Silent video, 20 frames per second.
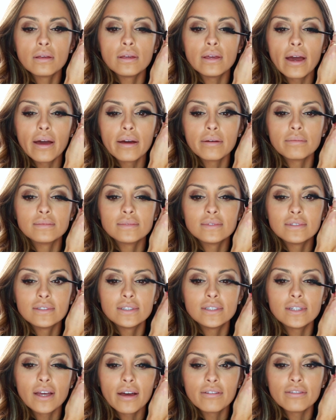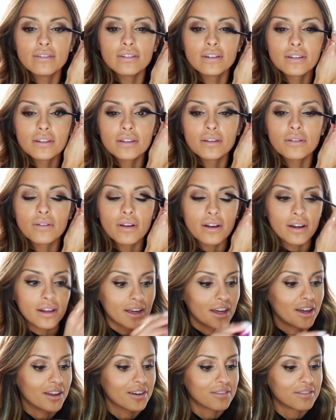Yeah, I'm definitely
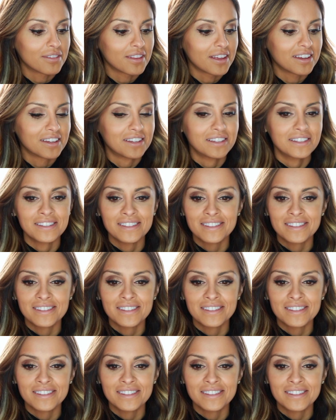running out of this.